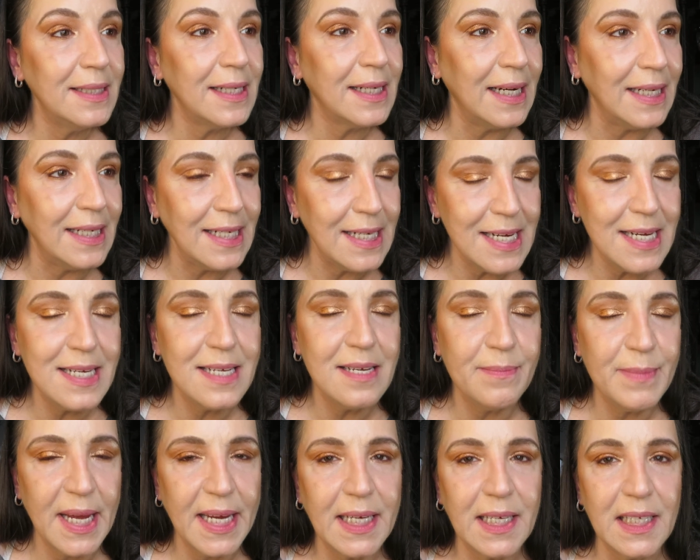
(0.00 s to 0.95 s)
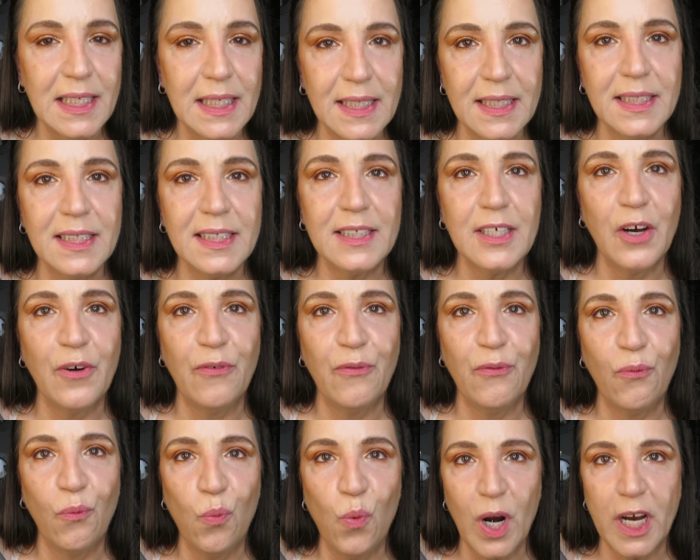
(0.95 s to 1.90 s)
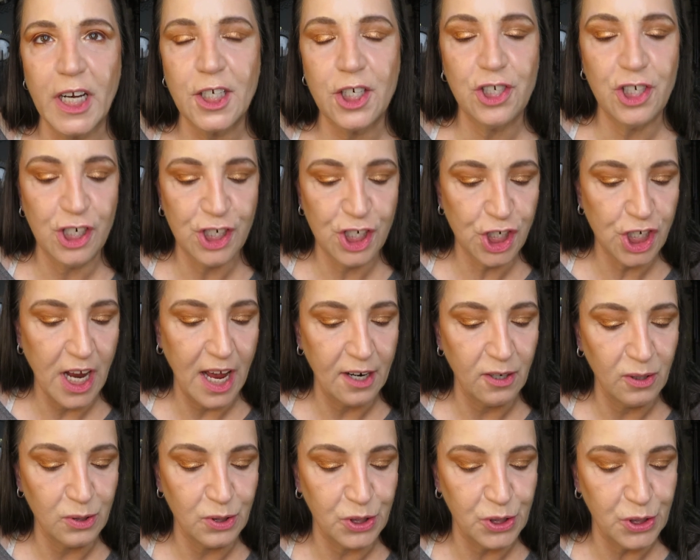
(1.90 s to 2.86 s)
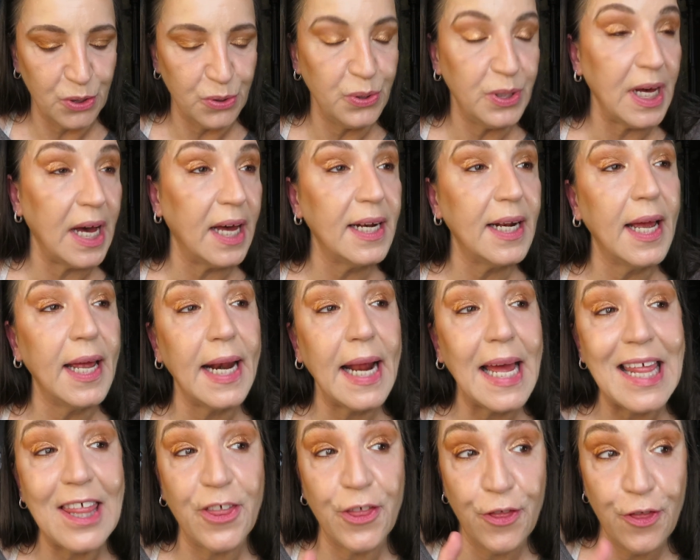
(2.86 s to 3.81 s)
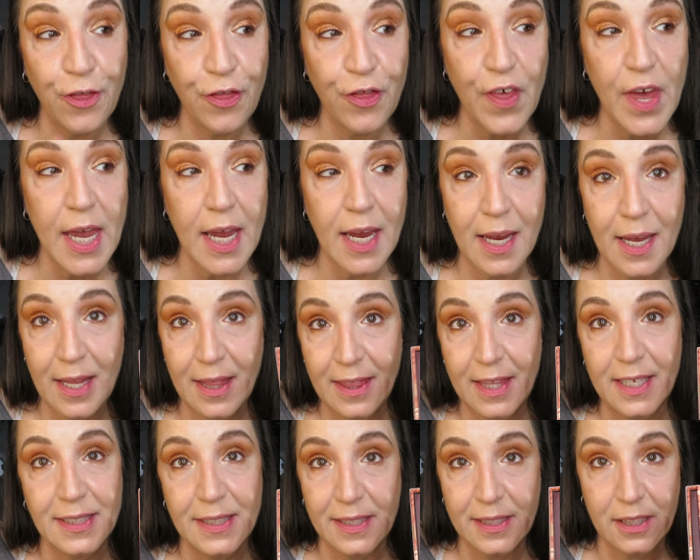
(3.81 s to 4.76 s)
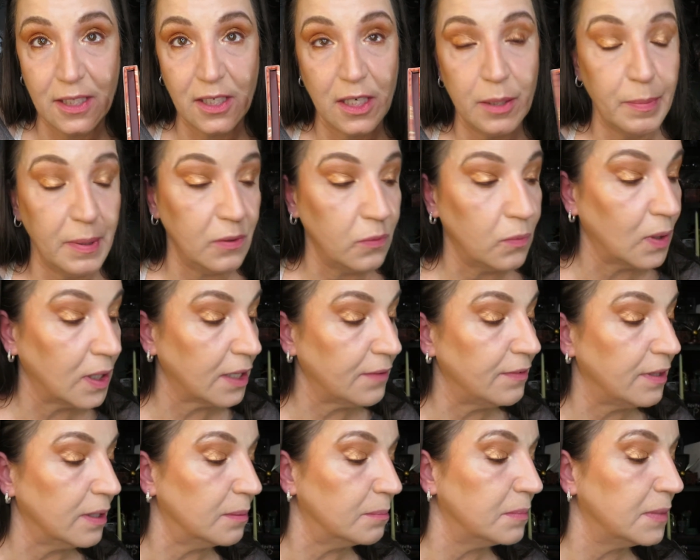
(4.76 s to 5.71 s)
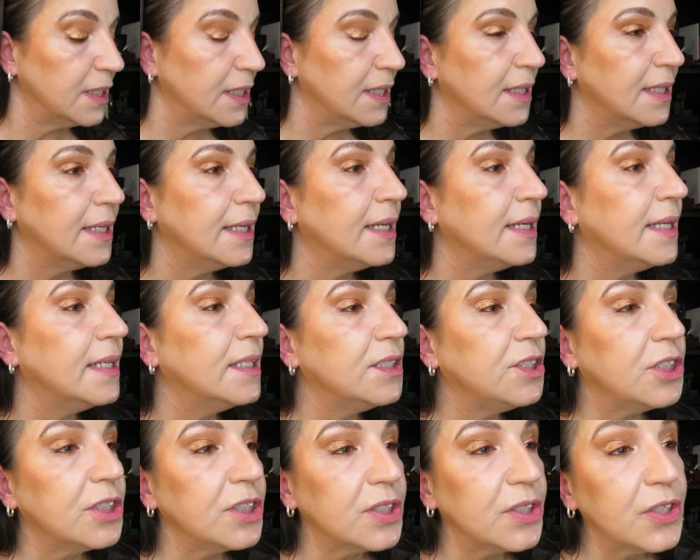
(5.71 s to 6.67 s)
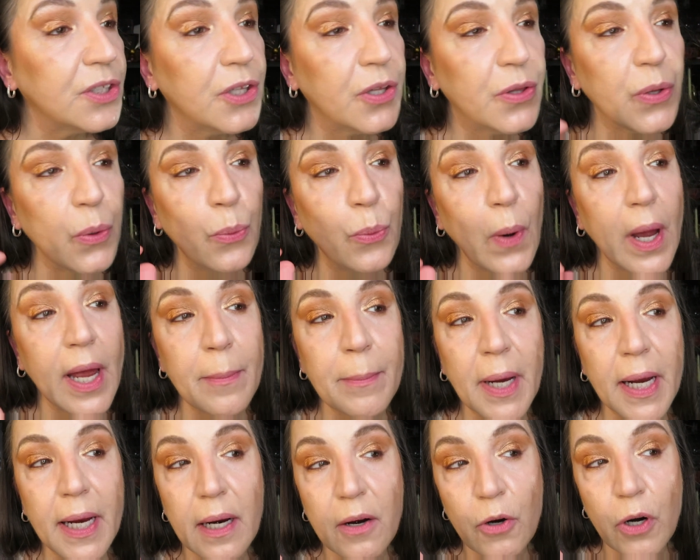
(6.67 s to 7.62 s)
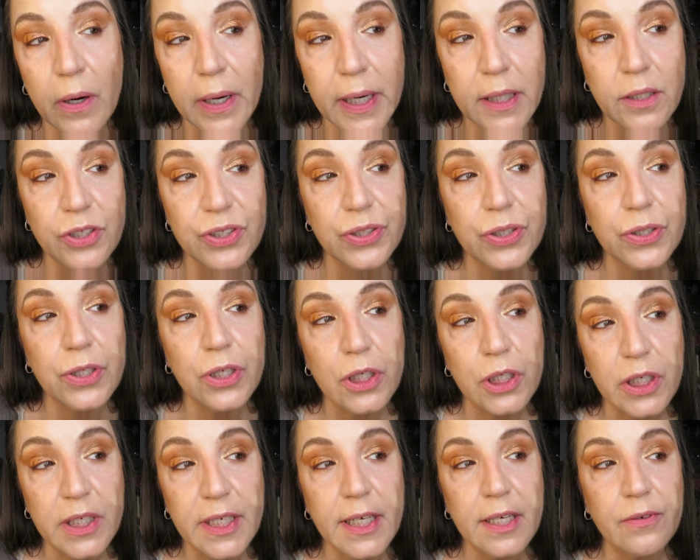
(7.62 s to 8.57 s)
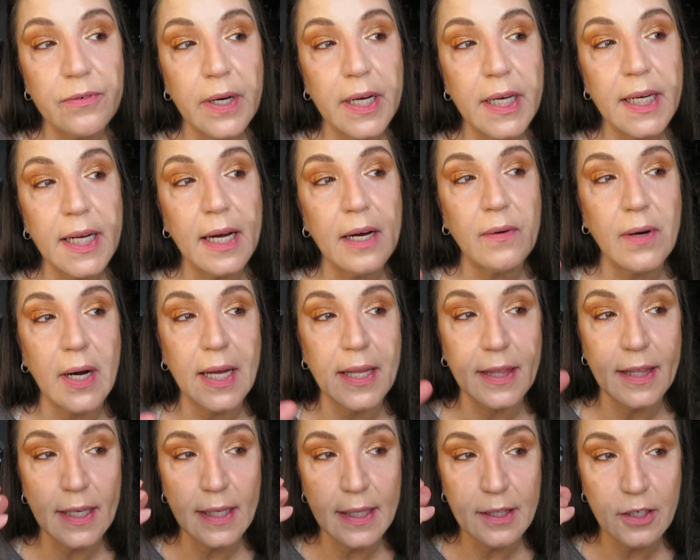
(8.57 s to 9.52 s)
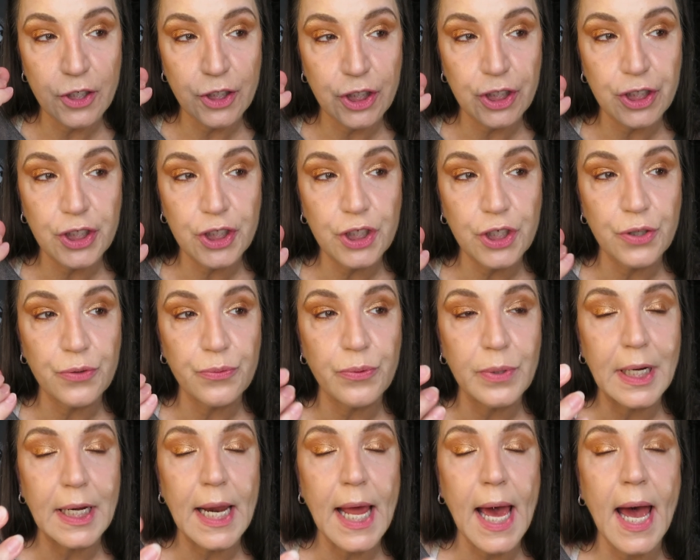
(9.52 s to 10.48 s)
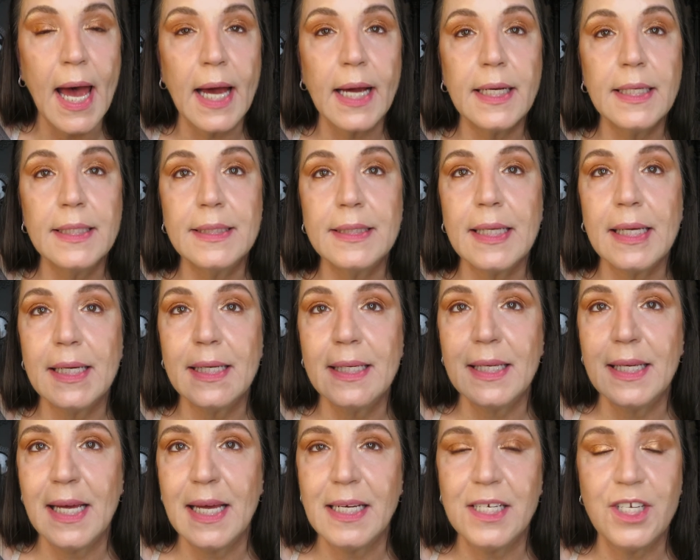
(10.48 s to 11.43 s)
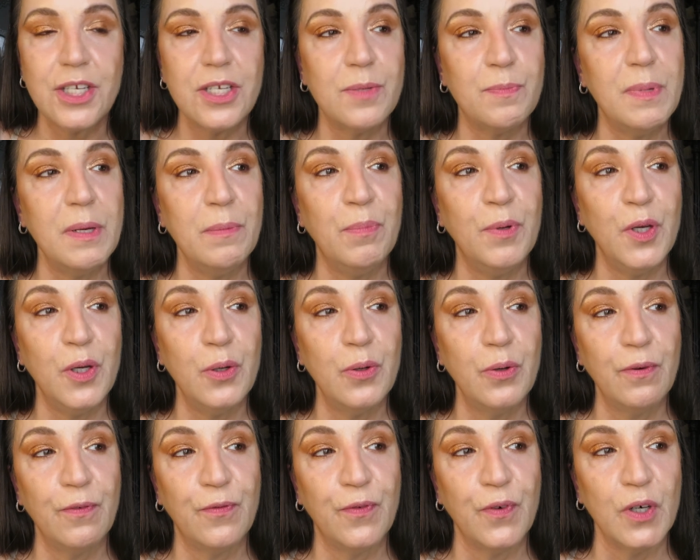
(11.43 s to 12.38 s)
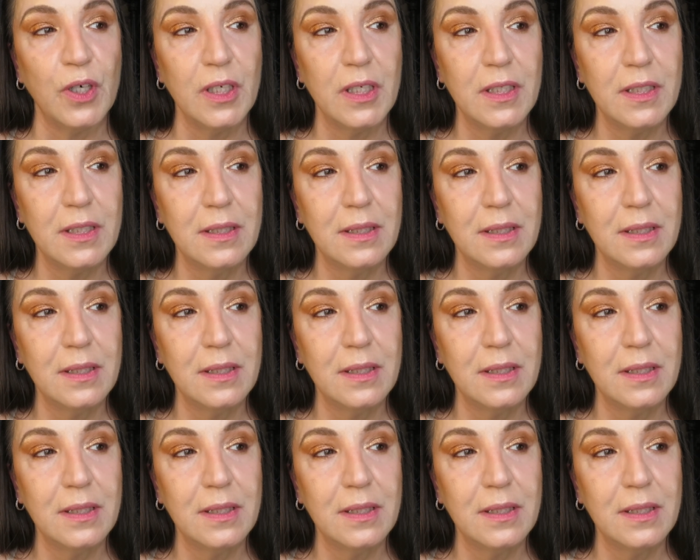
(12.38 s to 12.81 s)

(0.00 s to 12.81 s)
I need to make a list of which shadows do that, and I think this is going to be one of them. Just the way my crinkles are looking right now, I think they're just going to relax and just be beautiful.